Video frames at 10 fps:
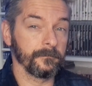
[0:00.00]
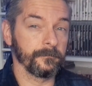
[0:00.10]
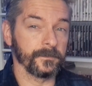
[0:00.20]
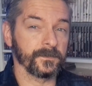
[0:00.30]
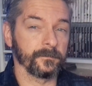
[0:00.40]

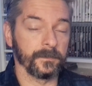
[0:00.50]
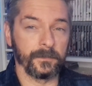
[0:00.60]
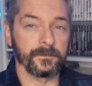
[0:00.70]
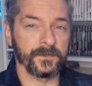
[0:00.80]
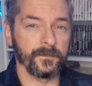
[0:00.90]

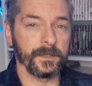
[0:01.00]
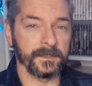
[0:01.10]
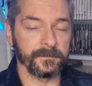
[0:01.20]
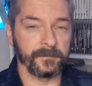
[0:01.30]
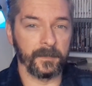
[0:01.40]
for 2
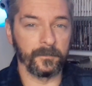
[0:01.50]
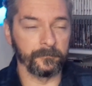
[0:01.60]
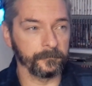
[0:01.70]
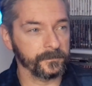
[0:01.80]
weeks of that month.